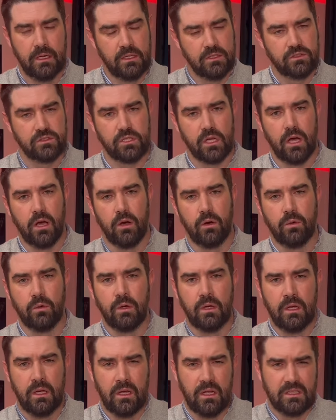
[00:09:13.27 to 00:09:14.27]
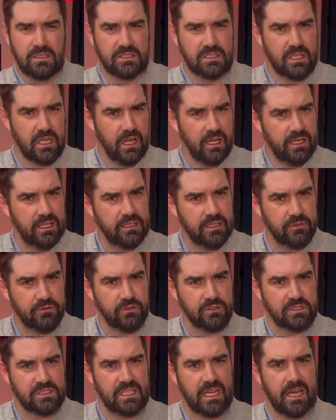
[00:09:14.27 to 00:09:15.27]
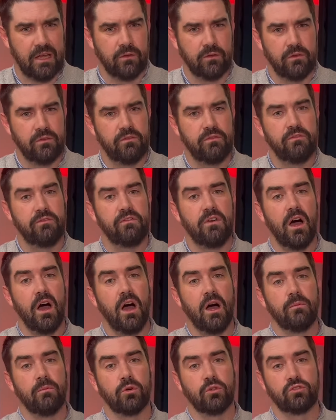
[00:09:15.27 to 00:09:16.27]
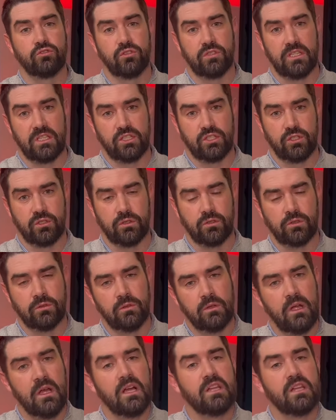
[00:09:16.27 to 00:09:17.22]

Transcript: So slightly different sound, far more traditional,